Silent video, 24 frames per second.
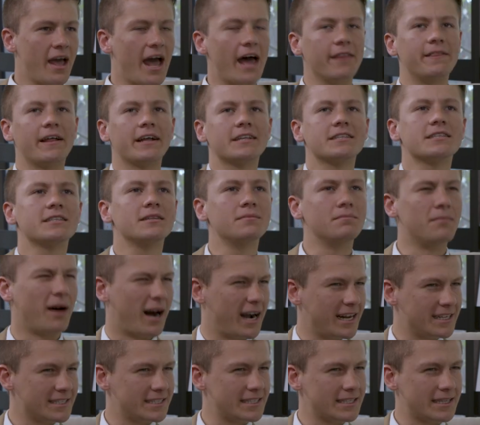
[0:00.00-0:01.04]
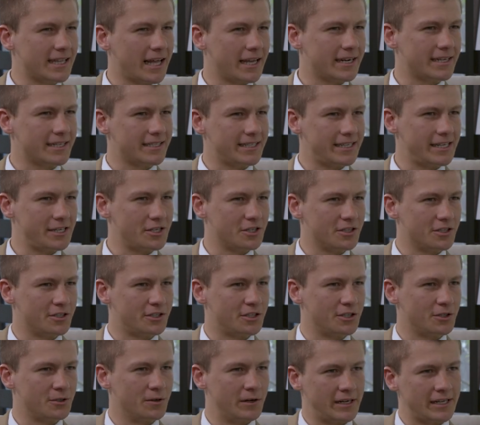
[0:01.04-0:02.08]
And that's the mindset that it
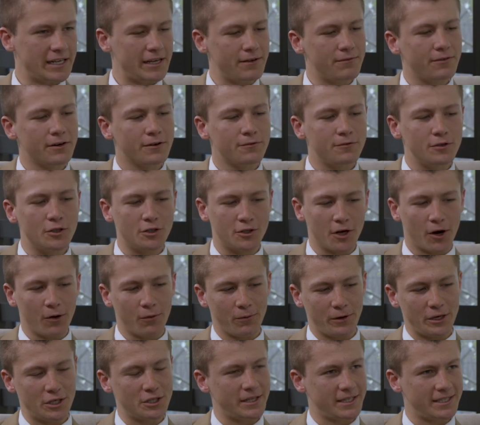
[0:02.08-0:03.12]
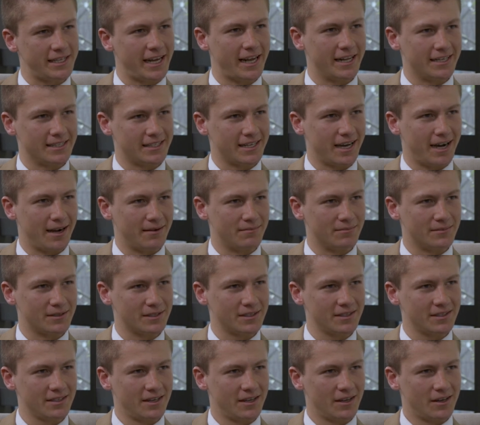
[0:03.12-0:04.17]
teaches you. And even if you don't reach the 10
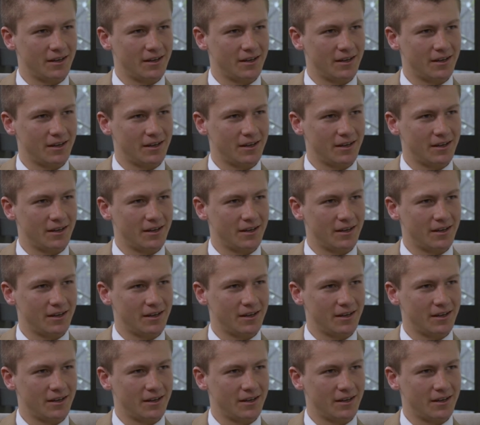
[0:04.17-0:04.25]
times